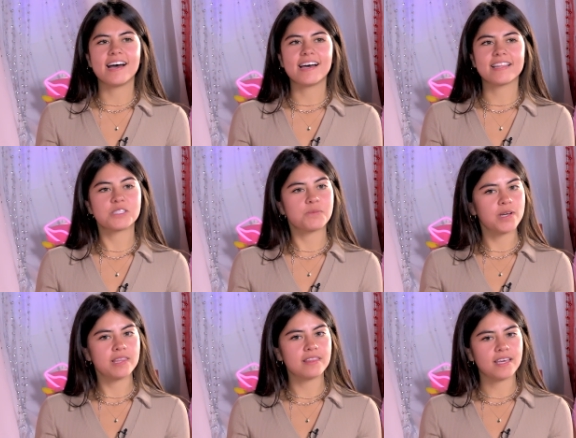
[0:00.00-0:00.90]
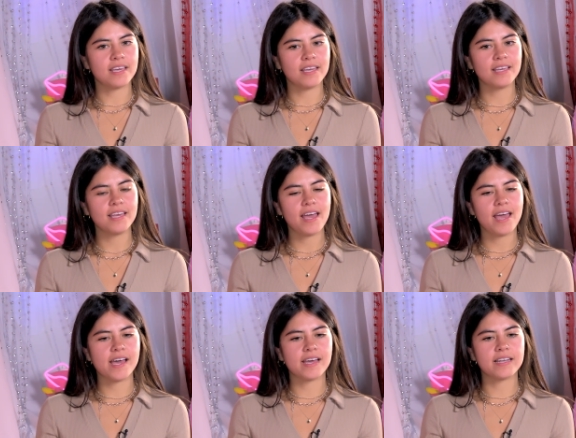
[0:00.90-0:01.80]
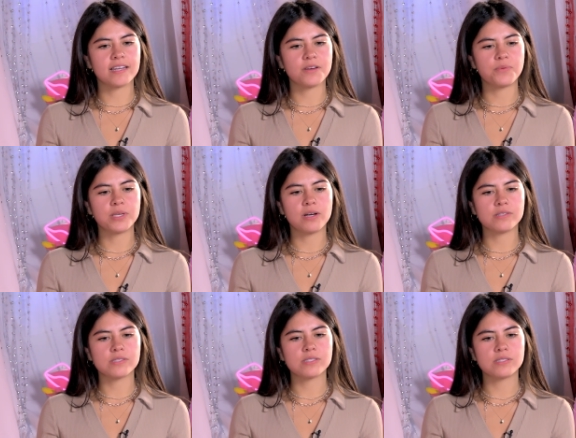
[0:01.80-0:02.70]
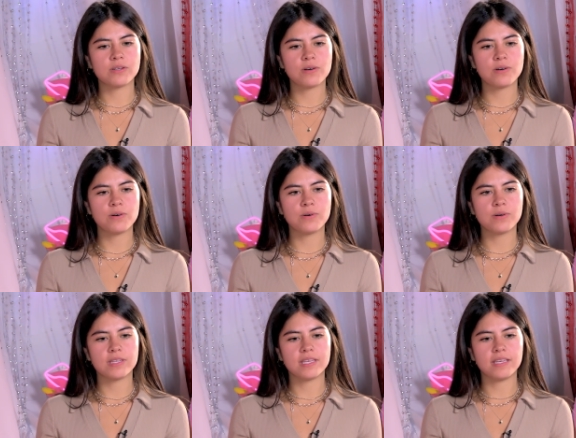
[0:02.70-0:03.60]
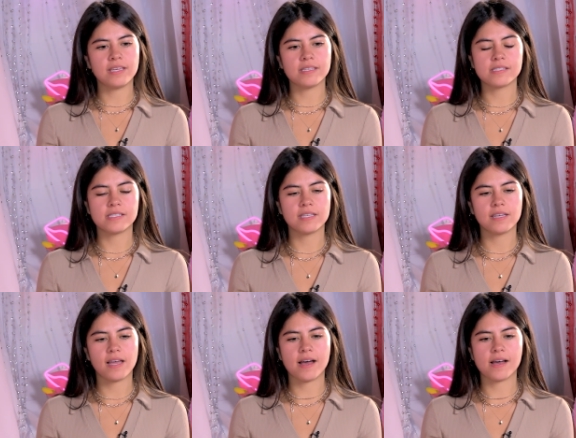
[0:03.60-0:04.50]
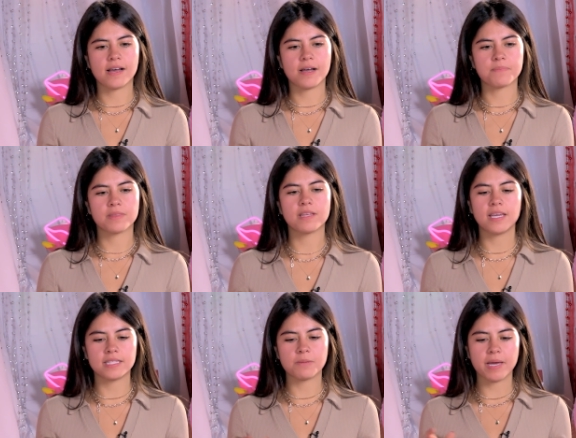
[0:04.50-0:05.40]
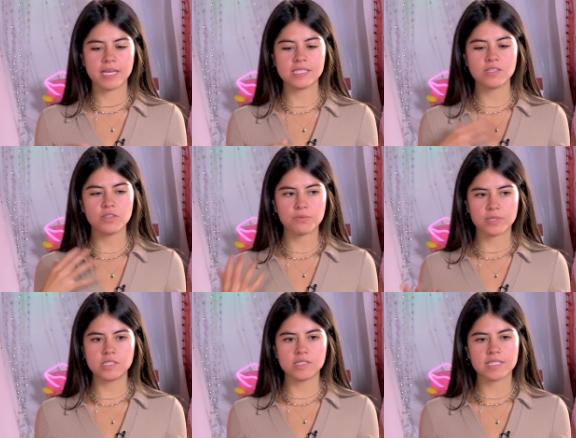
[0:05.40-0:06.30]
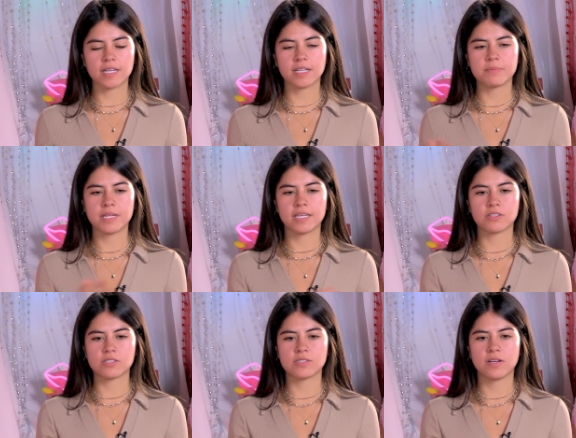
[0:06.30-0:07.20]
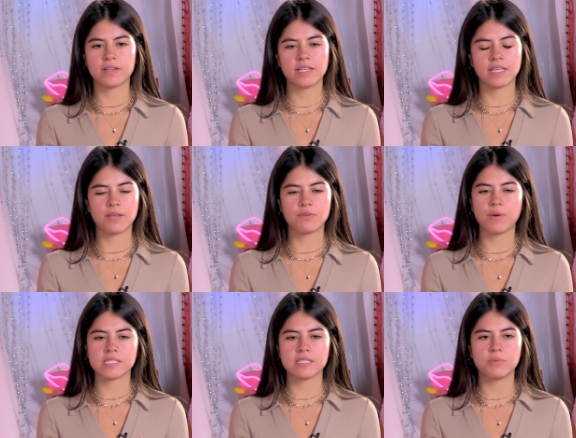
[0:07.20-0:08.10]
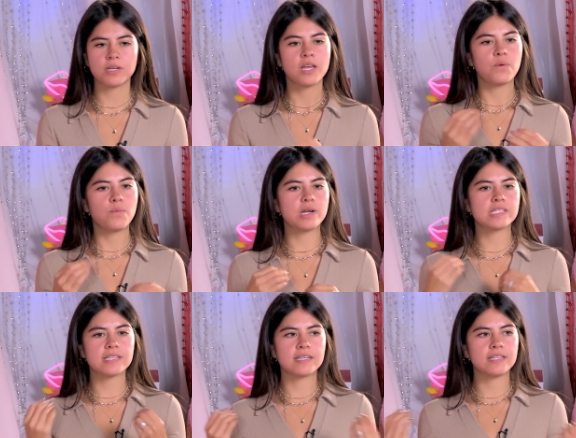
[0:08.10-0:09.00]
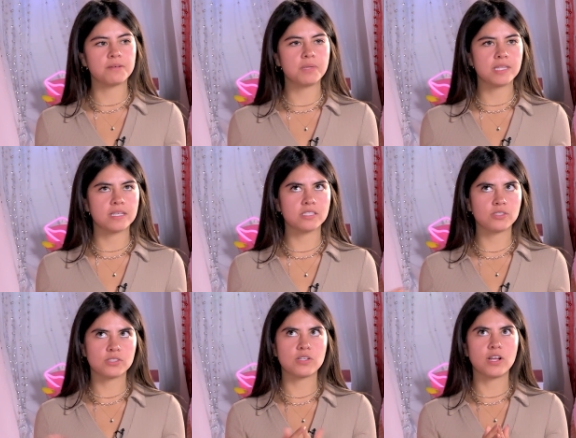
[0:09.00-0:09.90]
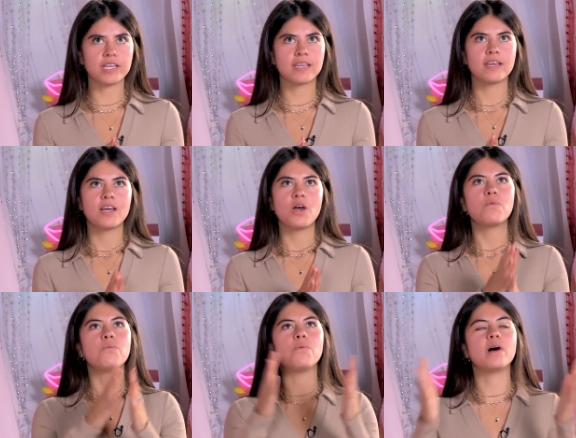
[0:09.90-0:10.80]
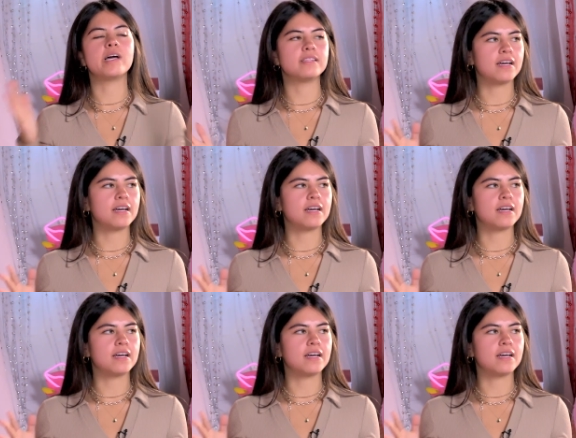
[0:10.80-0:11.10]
uh, that's one thing. And we also eat, um, it depends on the regions in Colombia. Like, there's not, like, if you ask someone, what is a Colombian dish? There's not, like, one